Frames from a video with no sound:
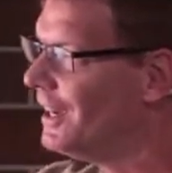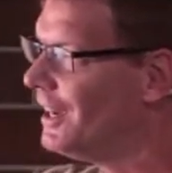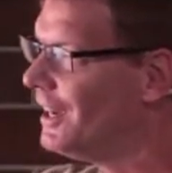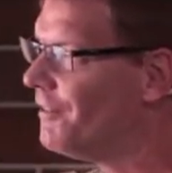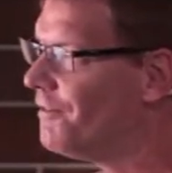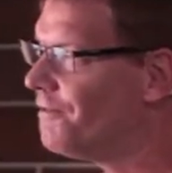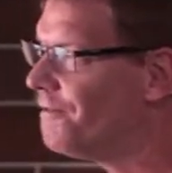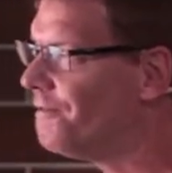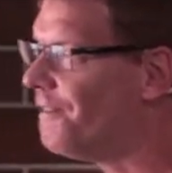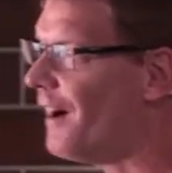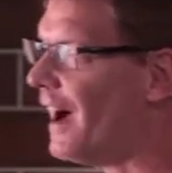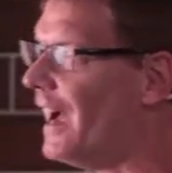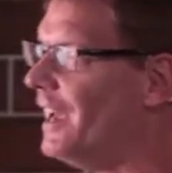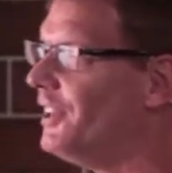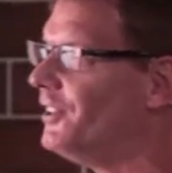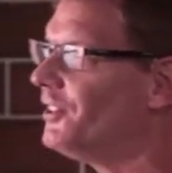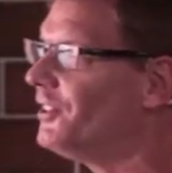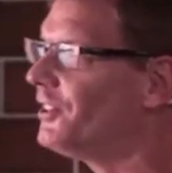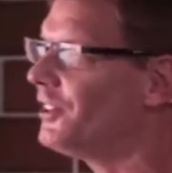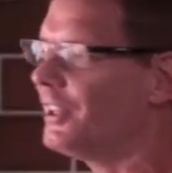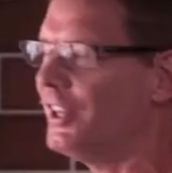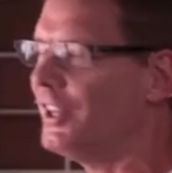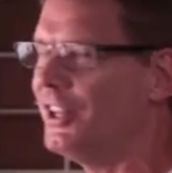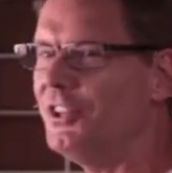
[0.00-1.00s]

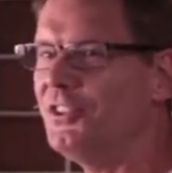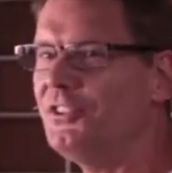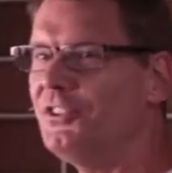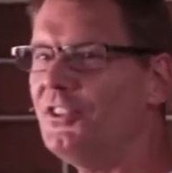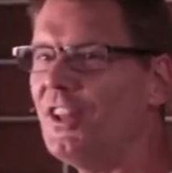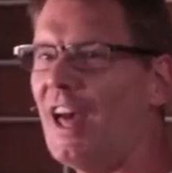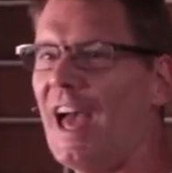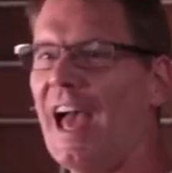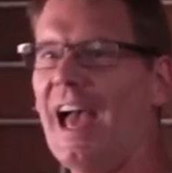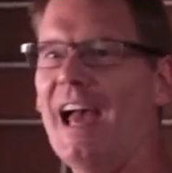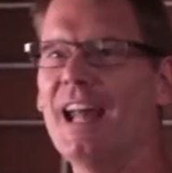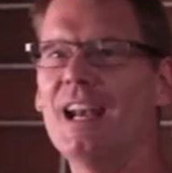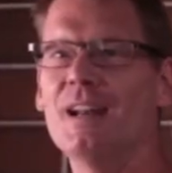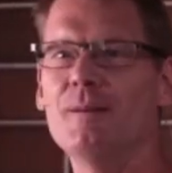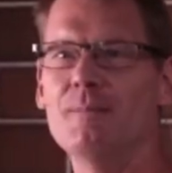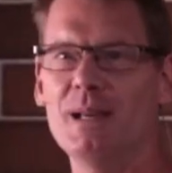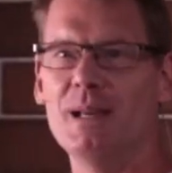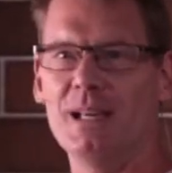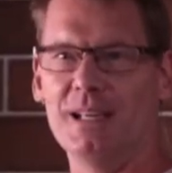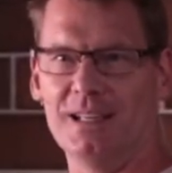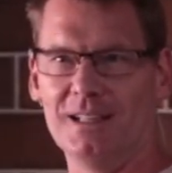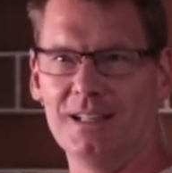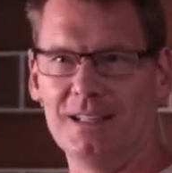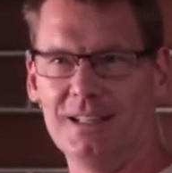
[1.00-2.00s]
faceless
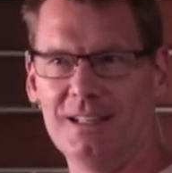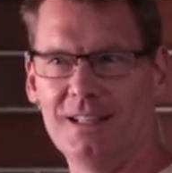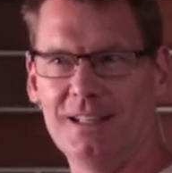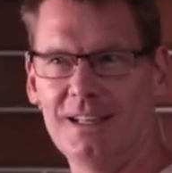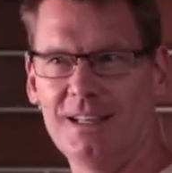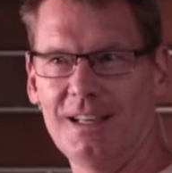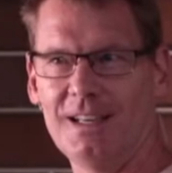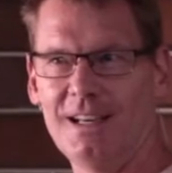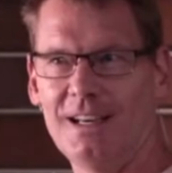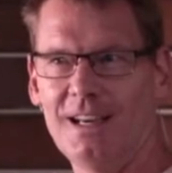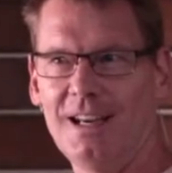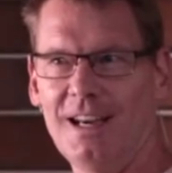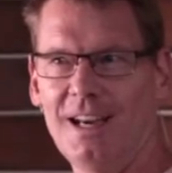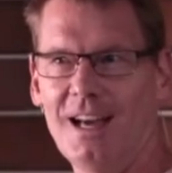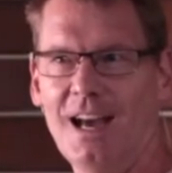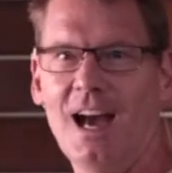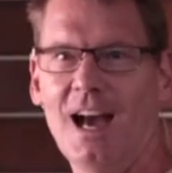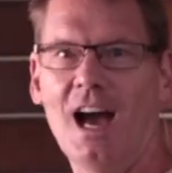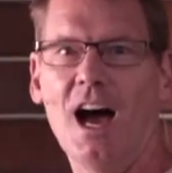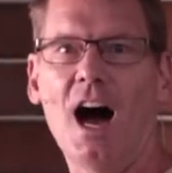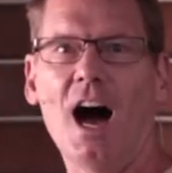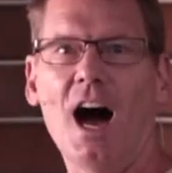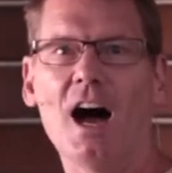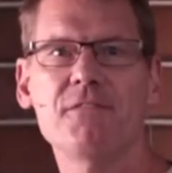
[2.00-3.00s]
enemy.
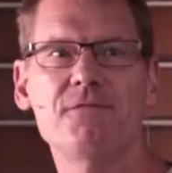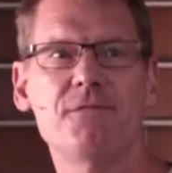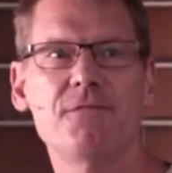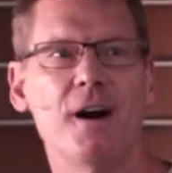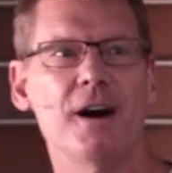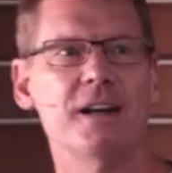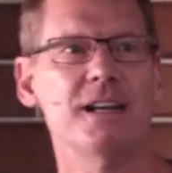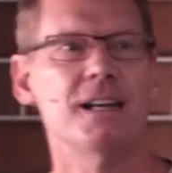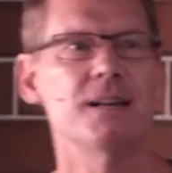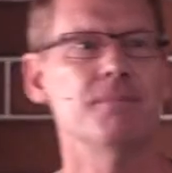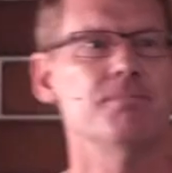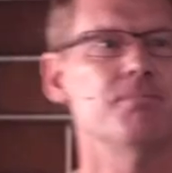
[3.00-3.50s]
I find it